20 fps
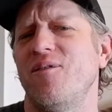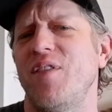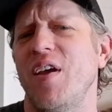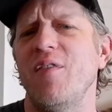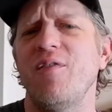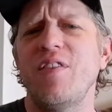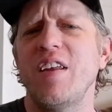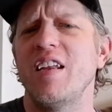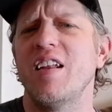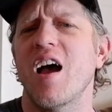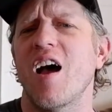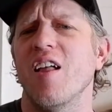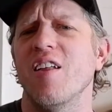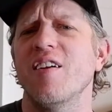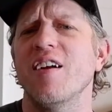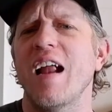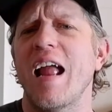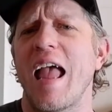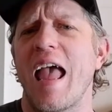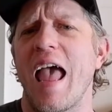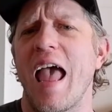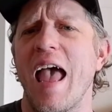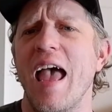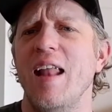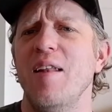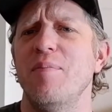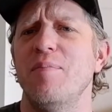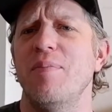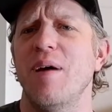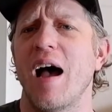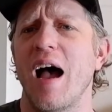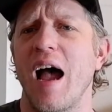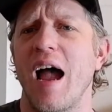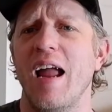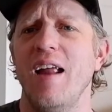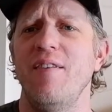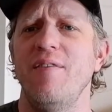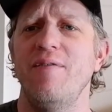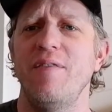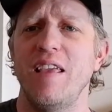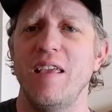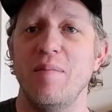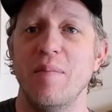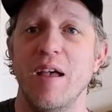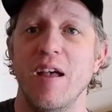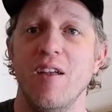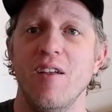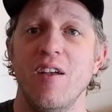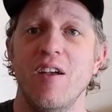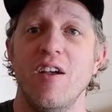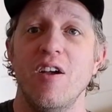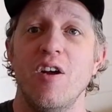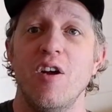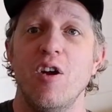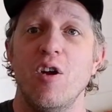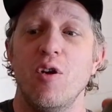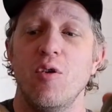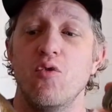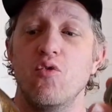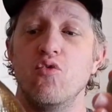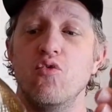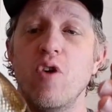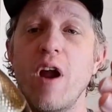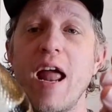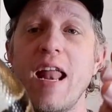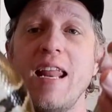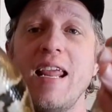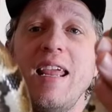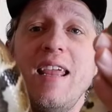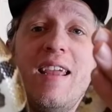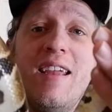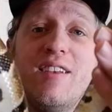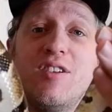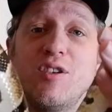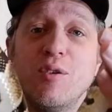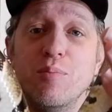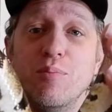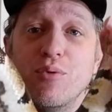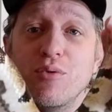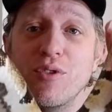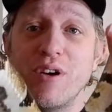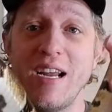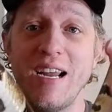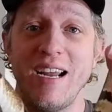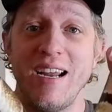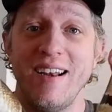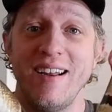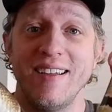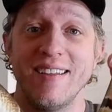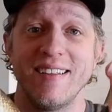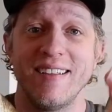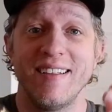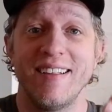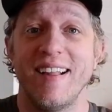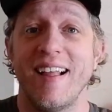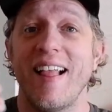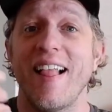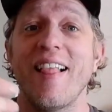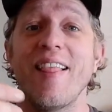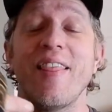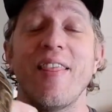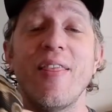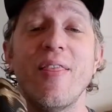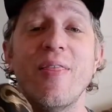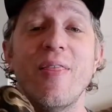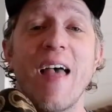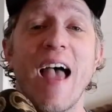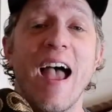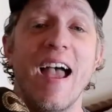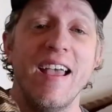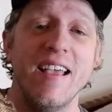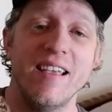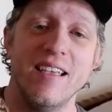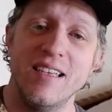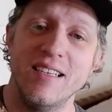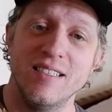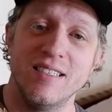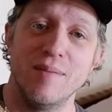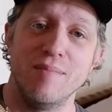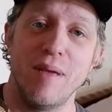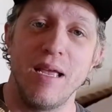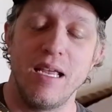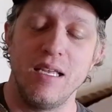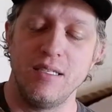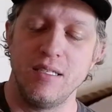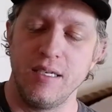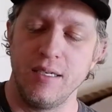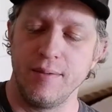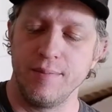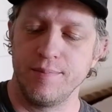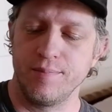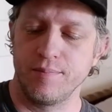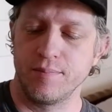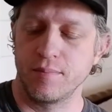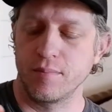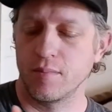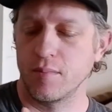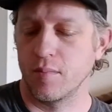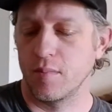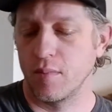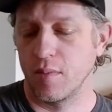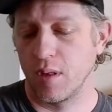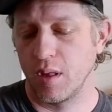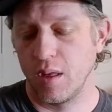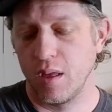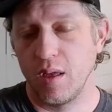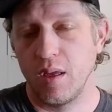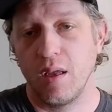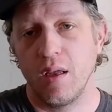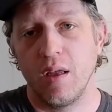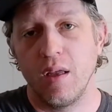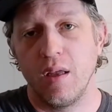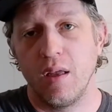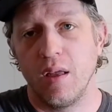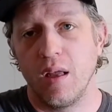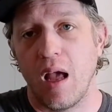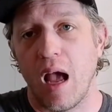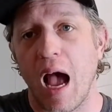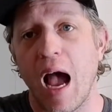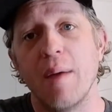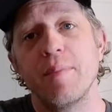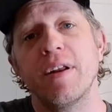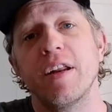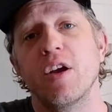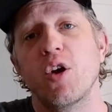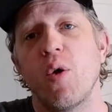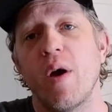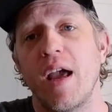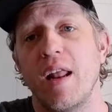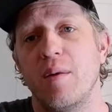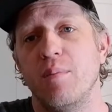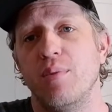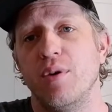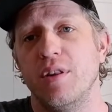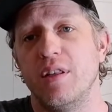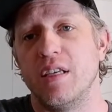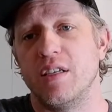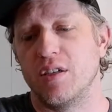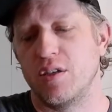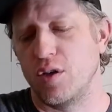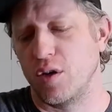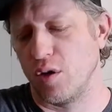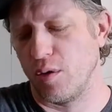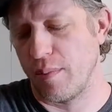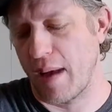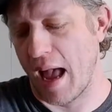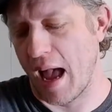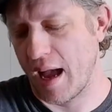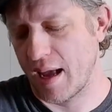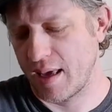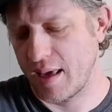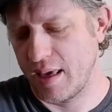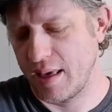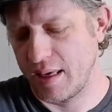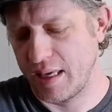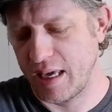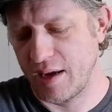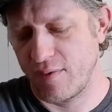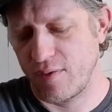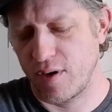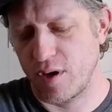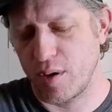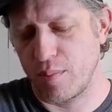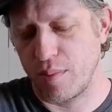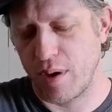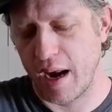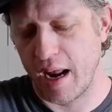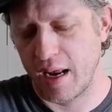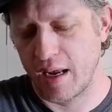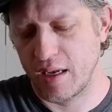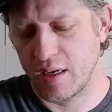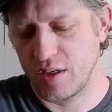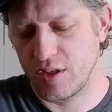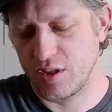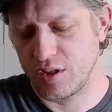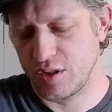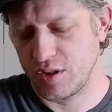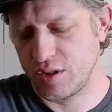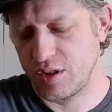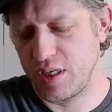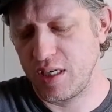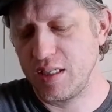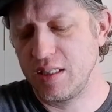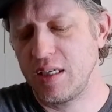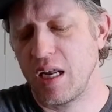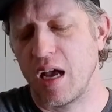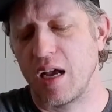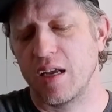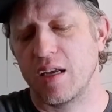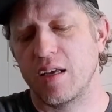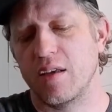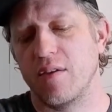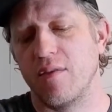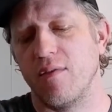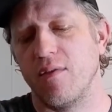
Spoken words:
$50 het pied female ready to breed? That is amazing. I'm going to go ahead and put this girl back, give her a break. She's not